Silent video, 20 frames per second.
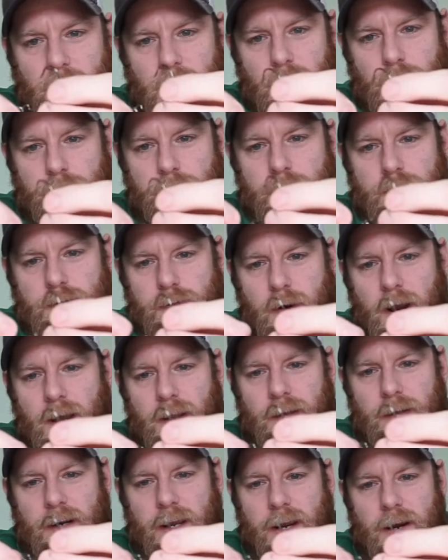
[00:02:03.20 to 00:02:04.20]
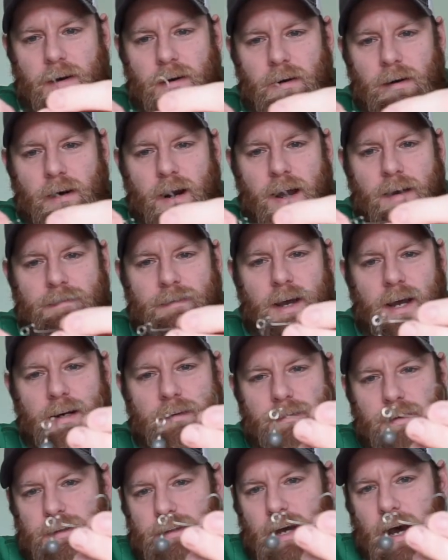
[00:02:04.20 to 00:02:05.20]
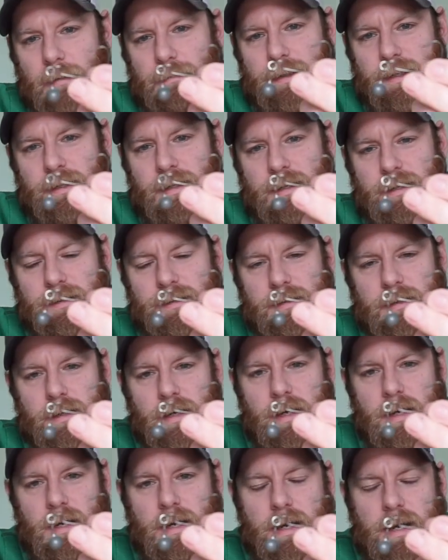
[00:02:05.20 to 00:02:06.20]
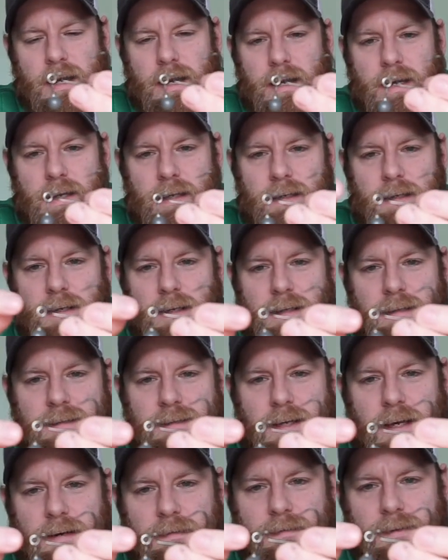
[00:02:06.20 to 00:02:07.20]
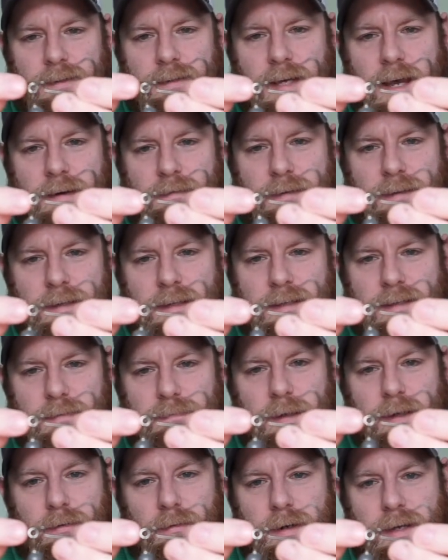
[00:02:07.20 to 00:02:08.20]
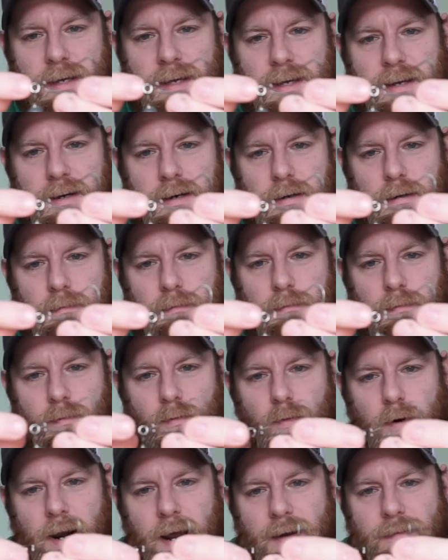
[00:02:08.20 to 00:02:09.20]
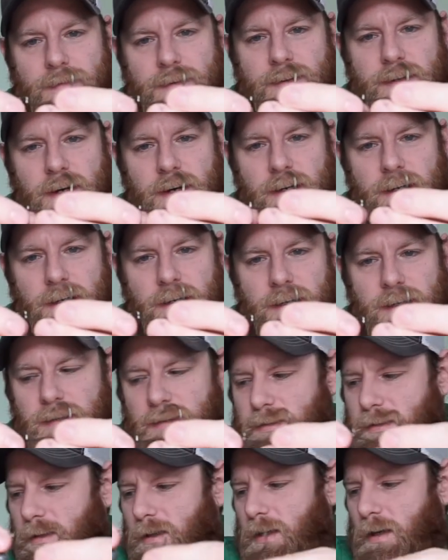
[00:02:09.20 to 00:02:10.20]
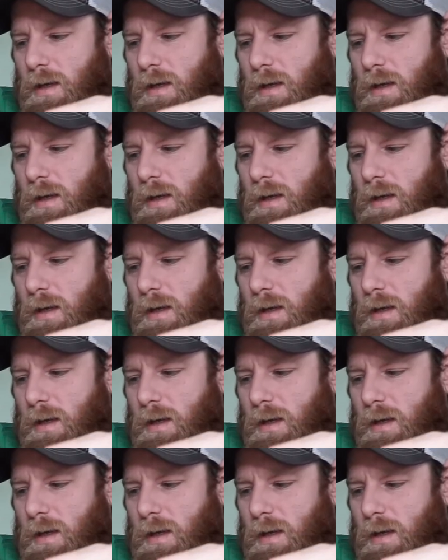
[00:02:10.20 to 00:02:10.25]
through trial and error, I've kind of adopted this, and instead of just having the split ring here, what I've done is